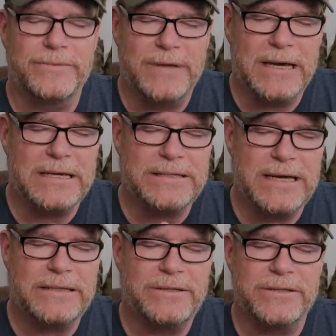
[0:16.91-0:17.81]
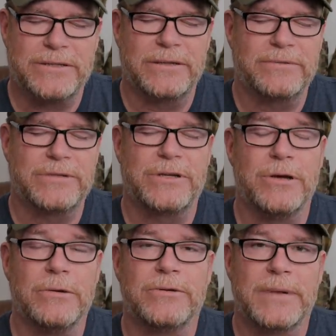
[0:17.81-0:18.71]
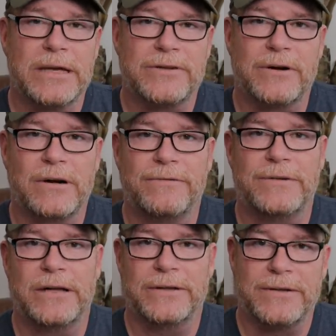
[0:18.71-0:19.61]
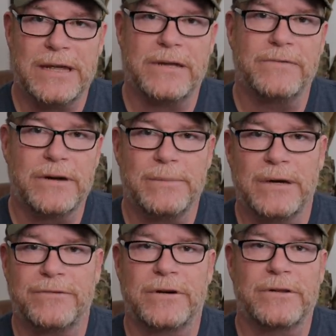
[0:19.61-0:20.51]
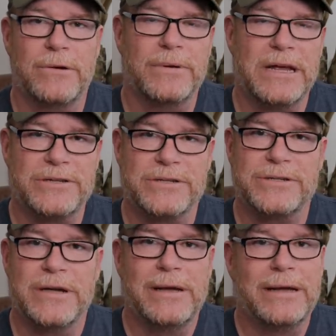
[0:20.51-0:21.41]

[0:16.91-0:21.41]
guys that just it was huge man it's heartfelt and thank you very much for the donations